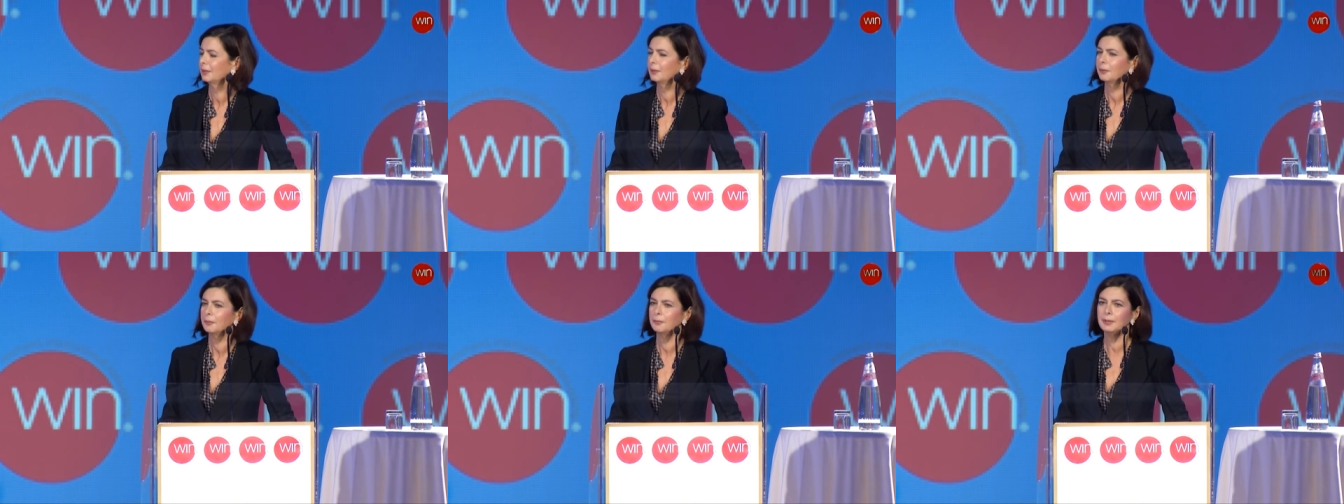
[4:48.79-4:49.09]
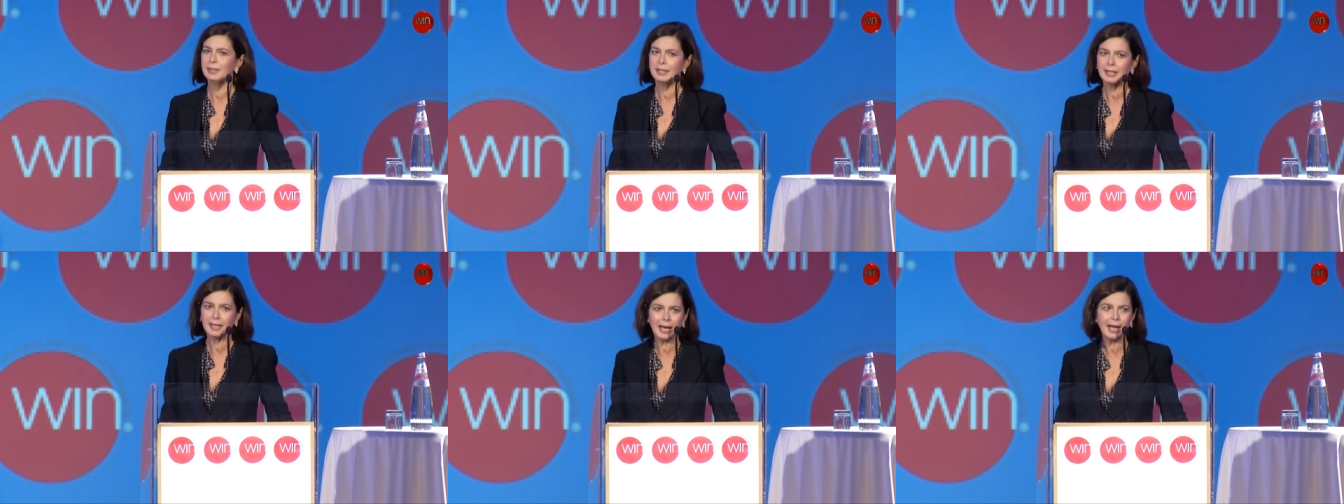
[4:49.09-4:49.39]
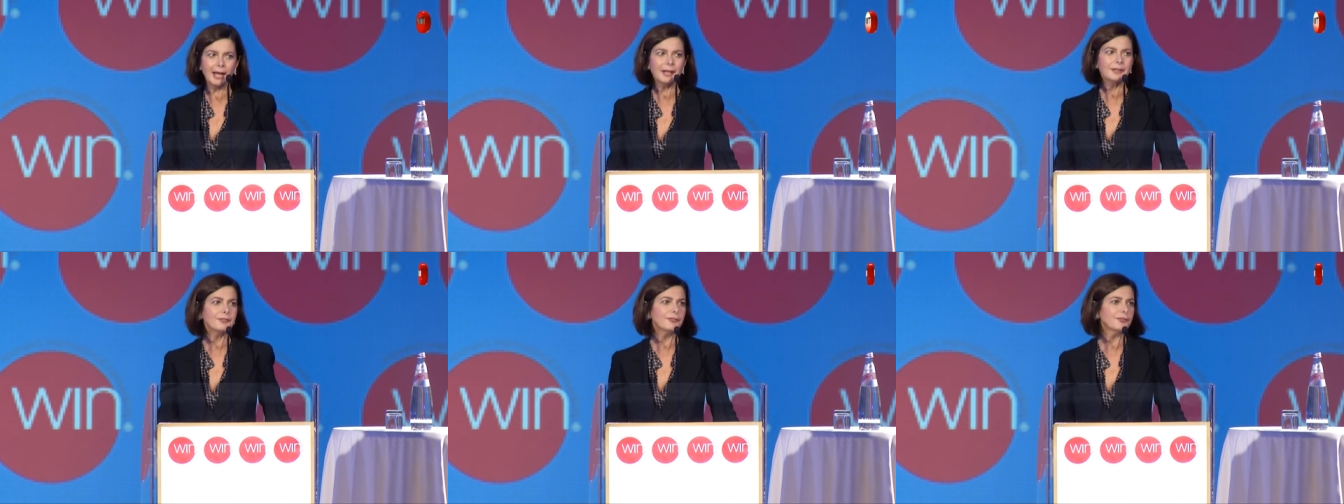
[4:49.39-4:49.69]
We
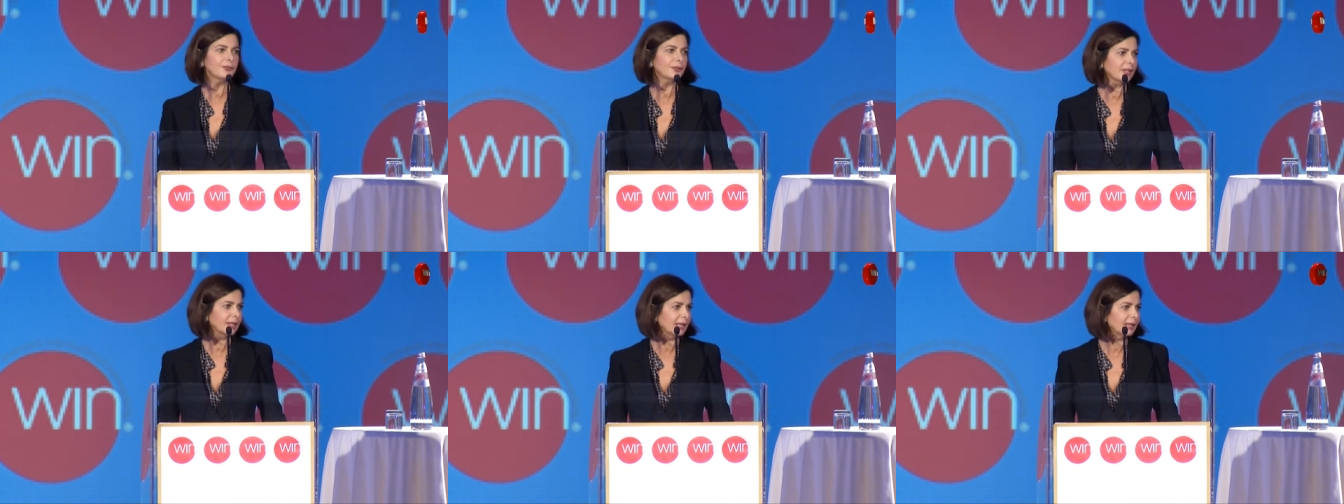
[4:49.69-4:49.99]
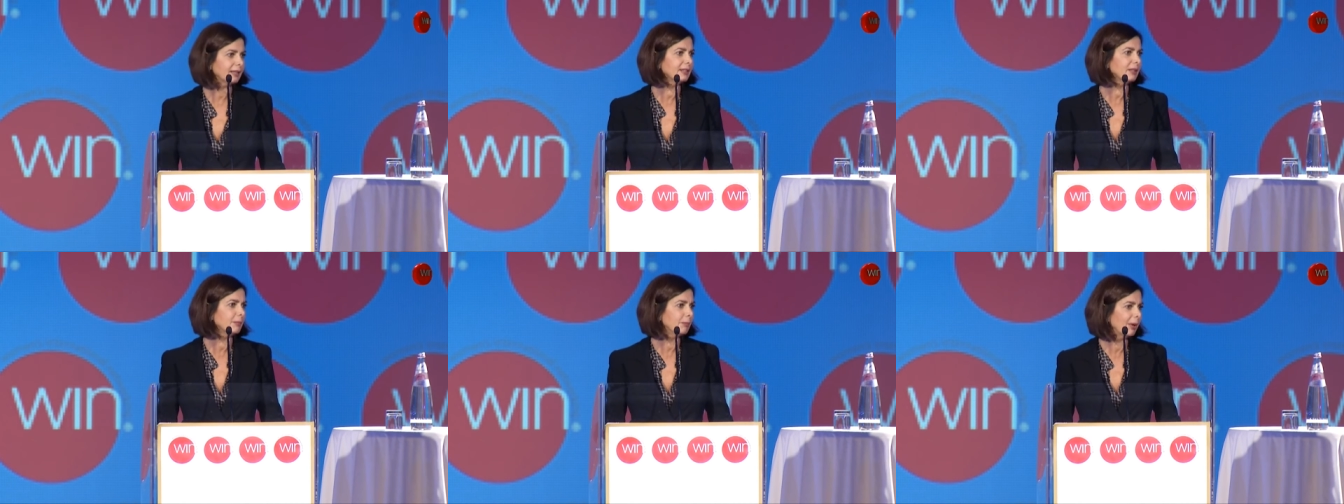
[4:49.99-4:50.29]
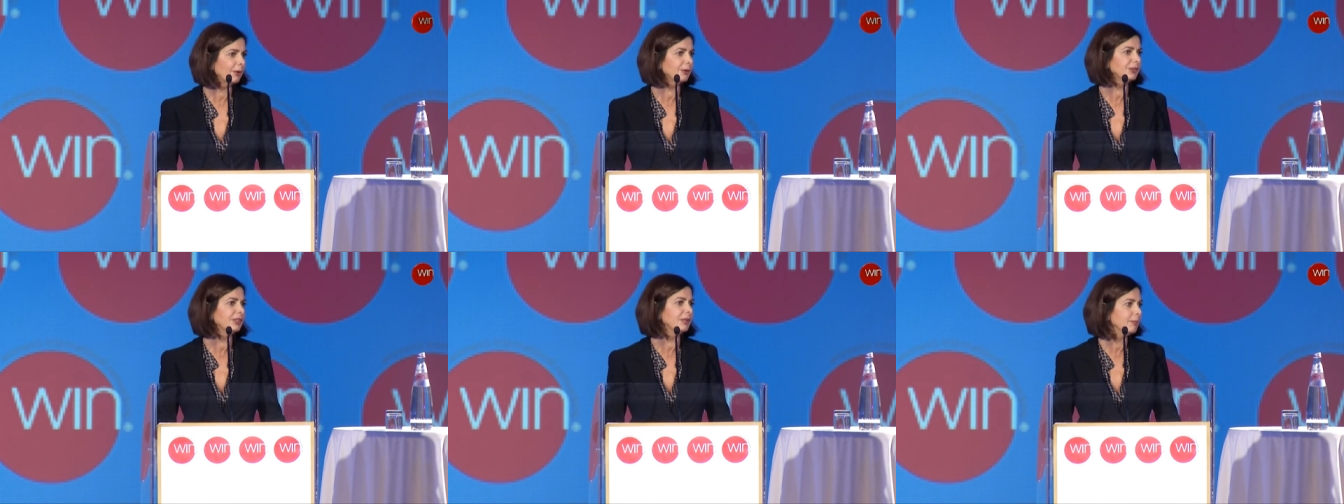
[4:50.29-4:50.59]
can't forget
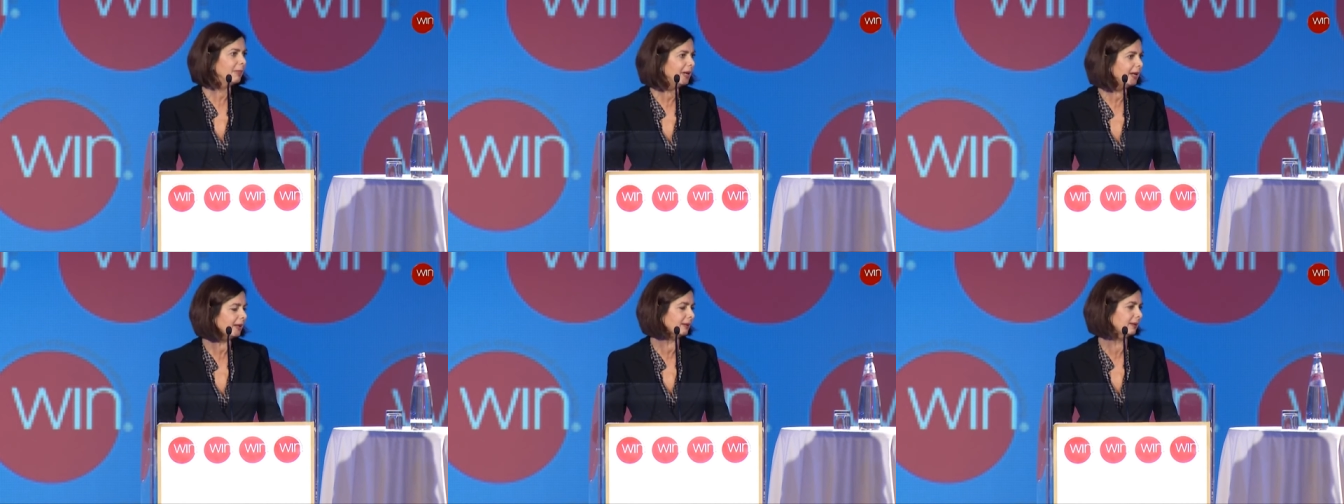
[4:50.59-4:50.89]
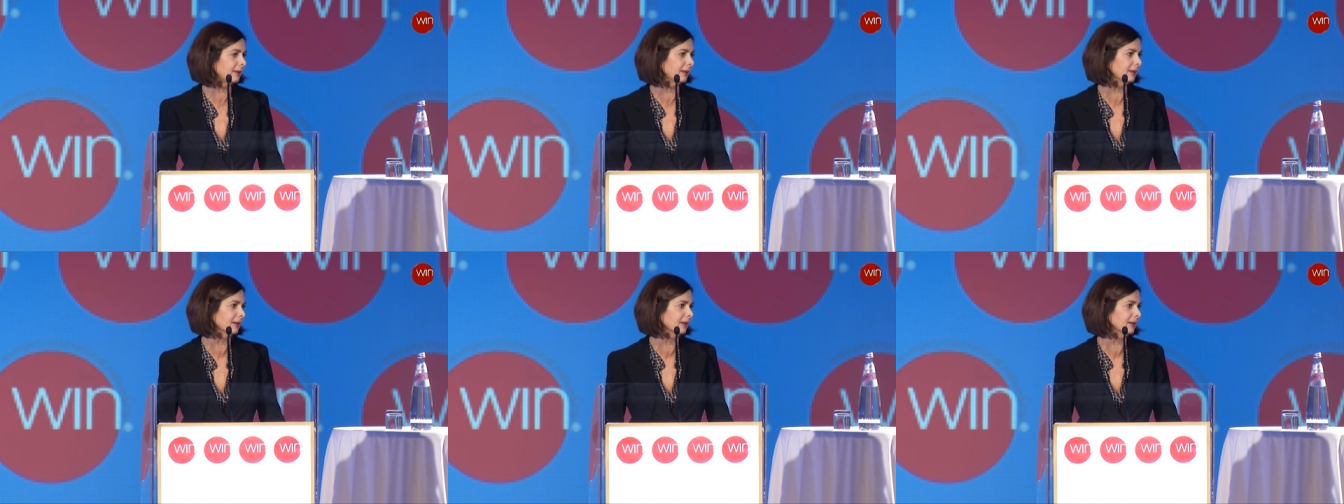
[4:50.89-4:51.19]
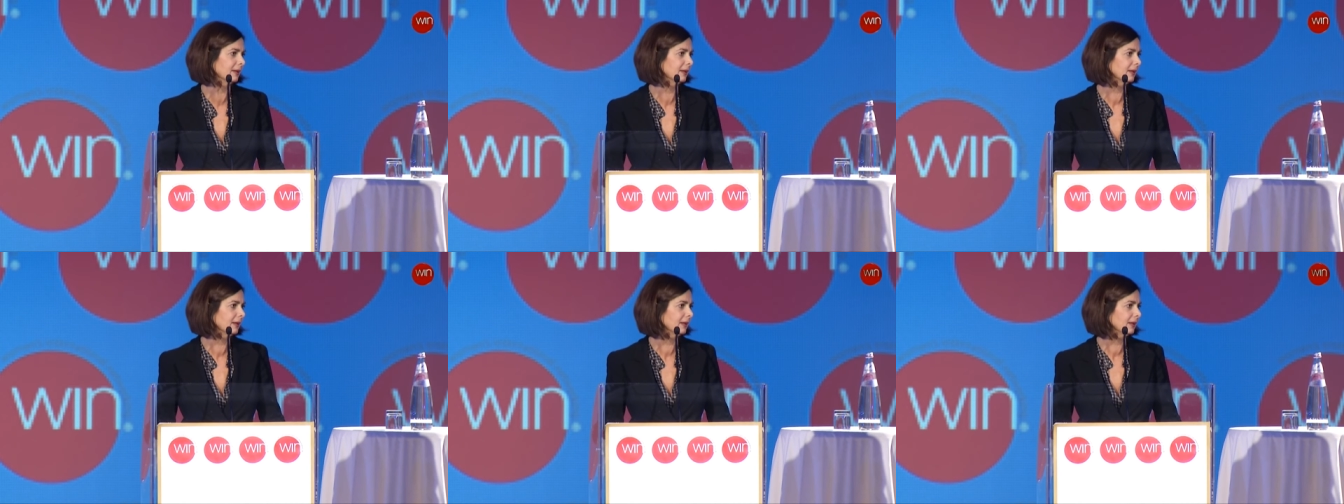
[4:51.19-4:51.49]
about the men.
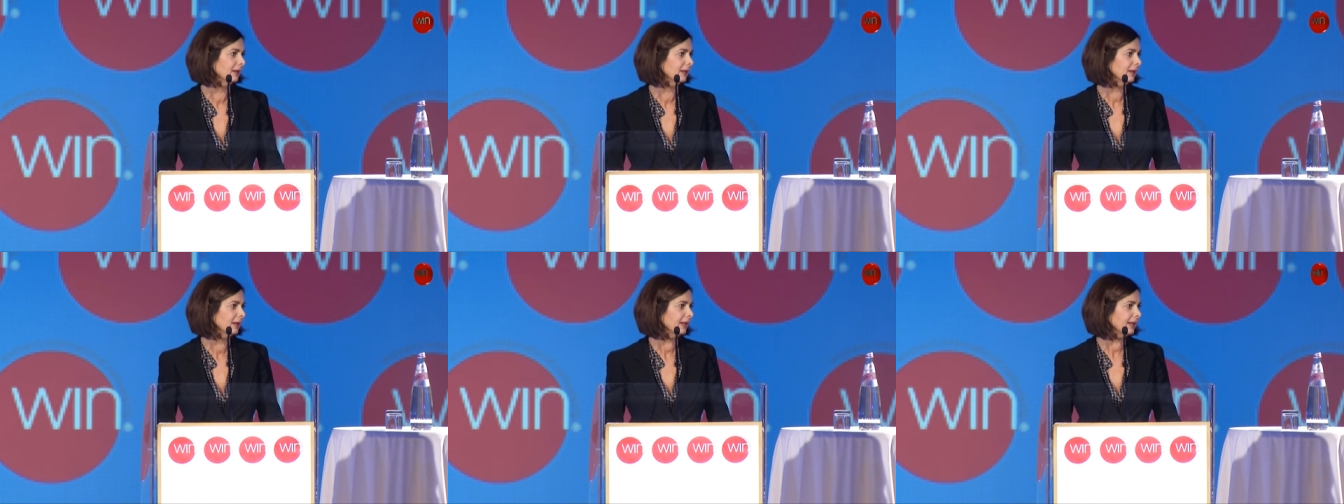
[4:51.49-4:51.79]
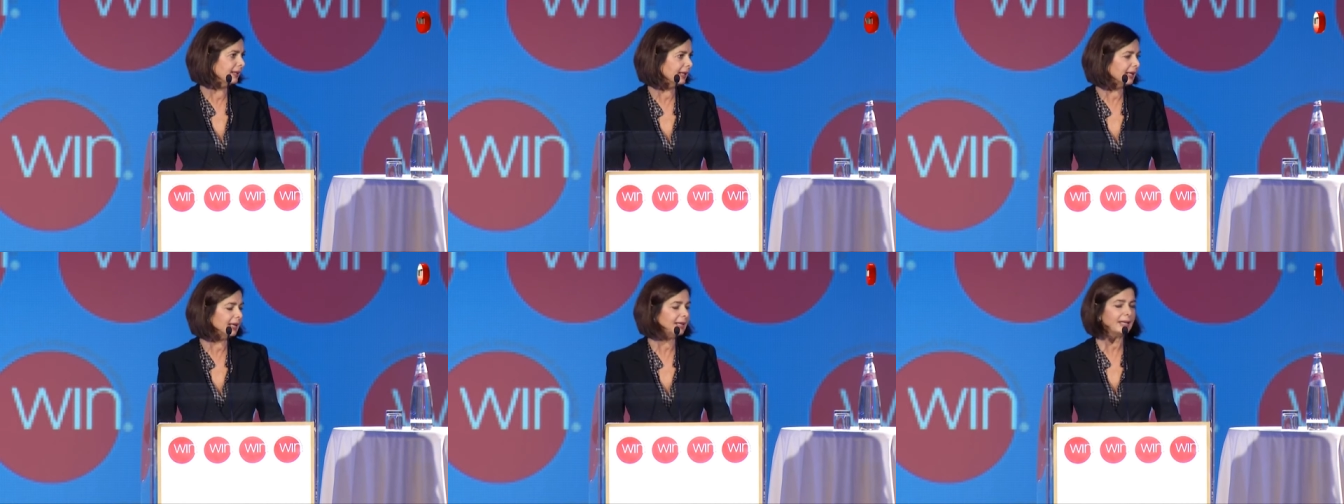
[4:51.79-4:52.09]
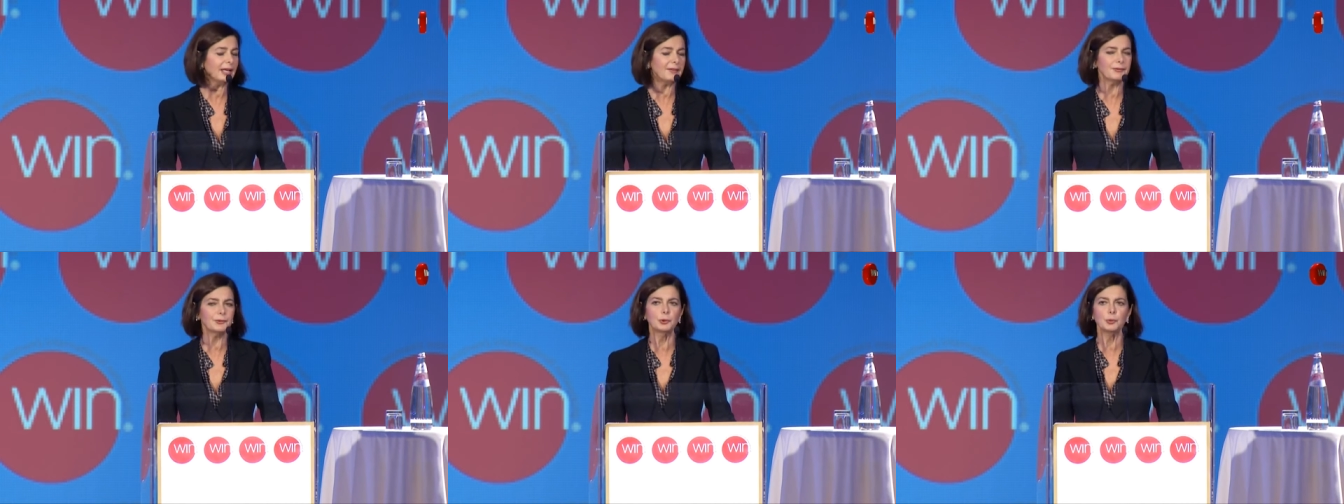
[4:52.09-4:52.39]
They
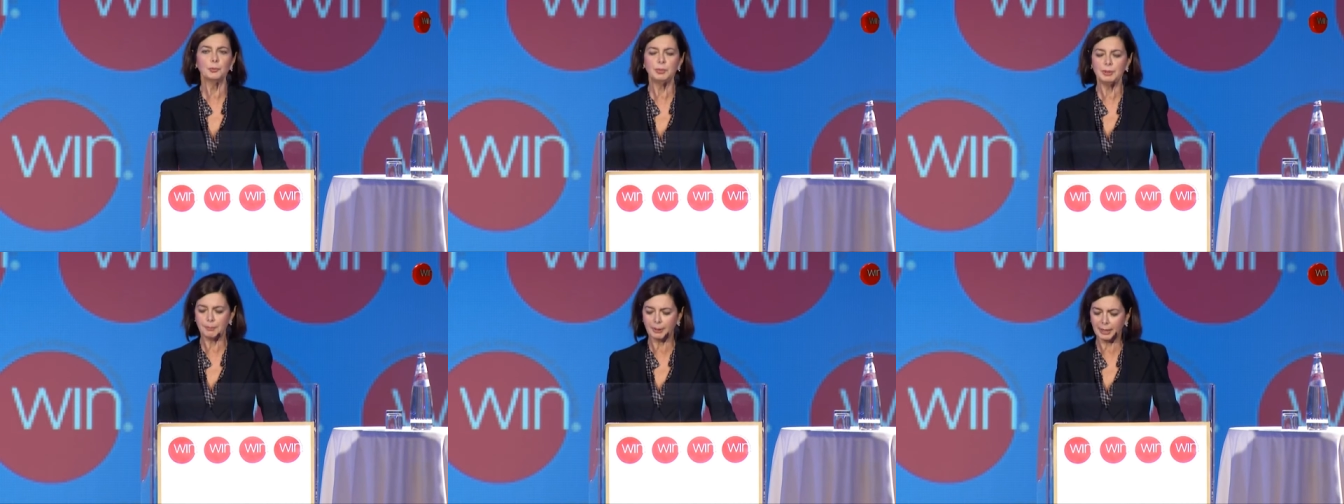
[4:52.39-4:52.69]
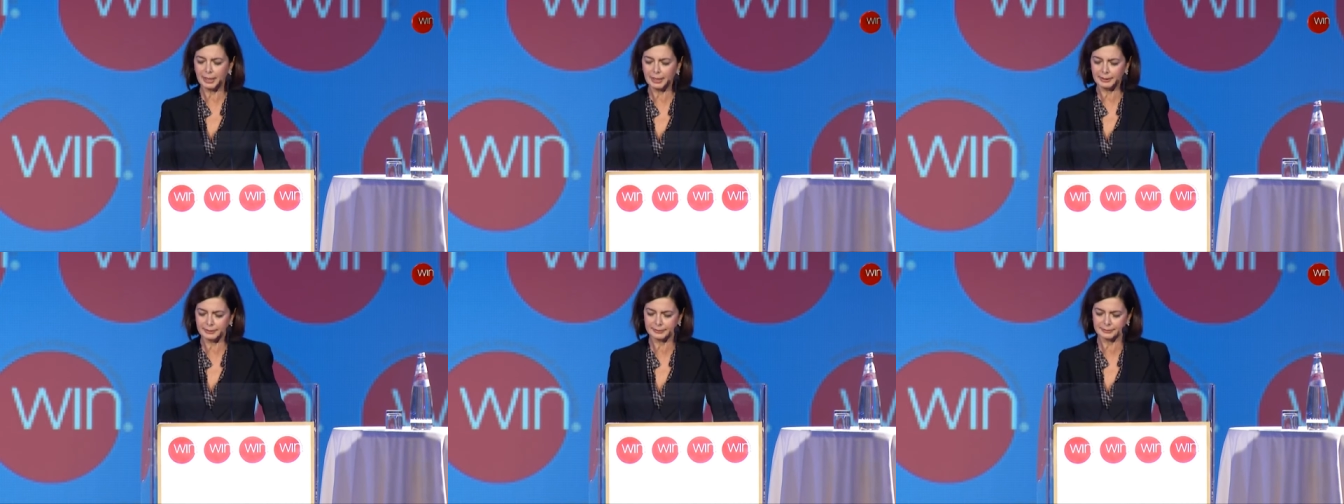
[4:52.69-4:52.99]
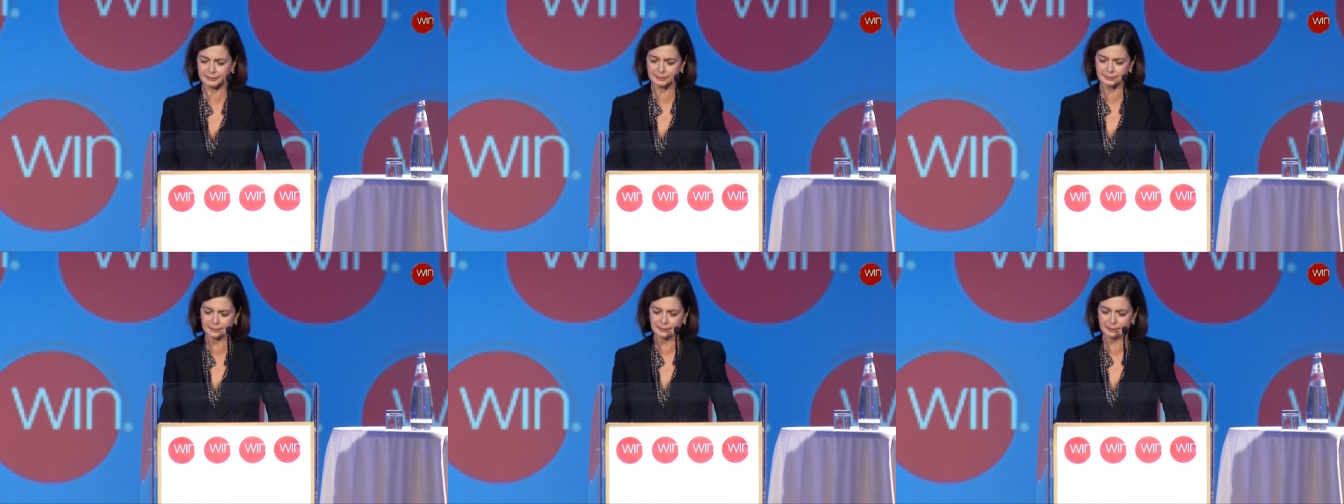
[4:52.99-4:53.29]
have to be
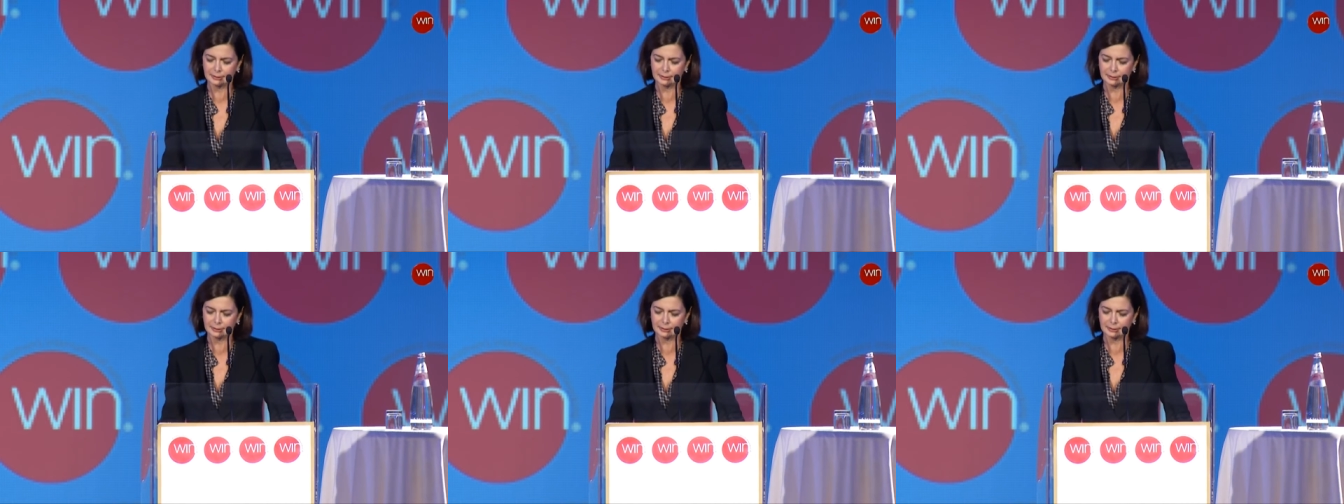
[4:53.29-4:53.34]
part